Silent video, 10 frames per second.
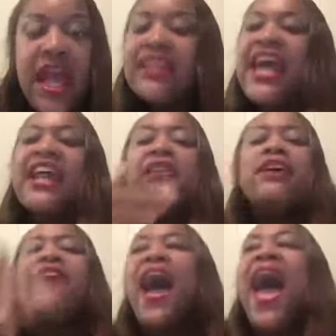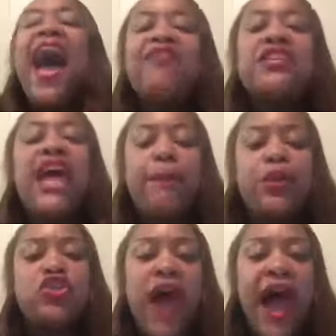They didn't even have the type
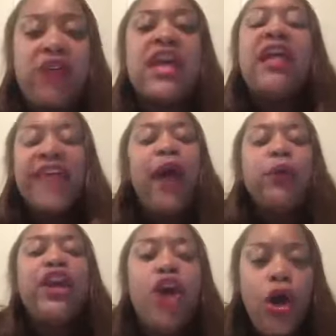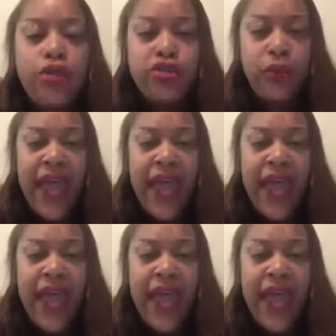of trials that we go through.